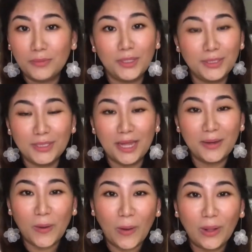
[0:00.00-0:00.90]
It's an
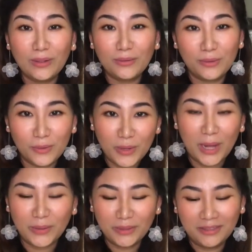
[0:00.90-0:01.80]
all
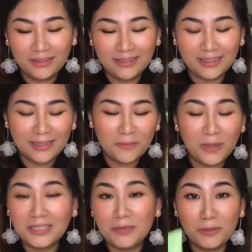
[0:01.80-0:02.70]
around
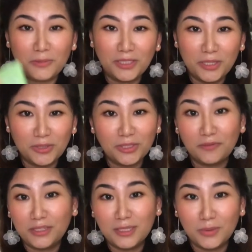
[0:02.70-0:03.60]
multi-purpose use
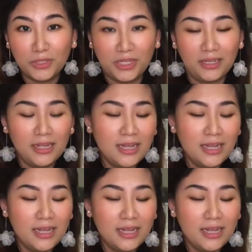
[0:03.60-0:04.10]
of this lotion.